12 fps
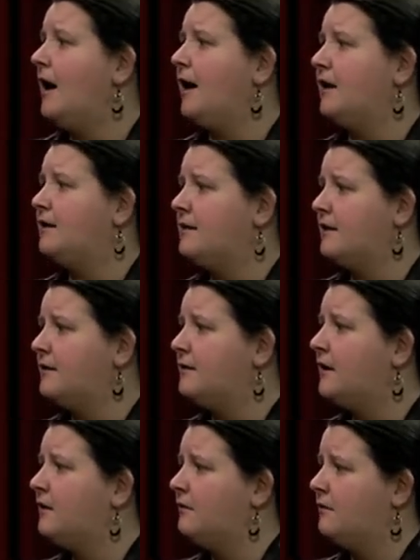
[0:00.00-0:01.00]
And I think
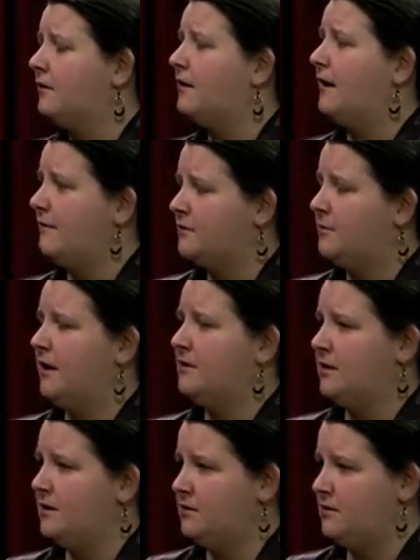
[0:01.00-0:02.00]
that they know that they have to pay
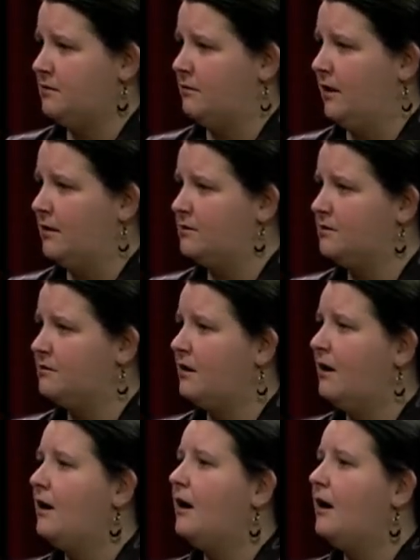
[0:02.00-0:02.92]
attention to us.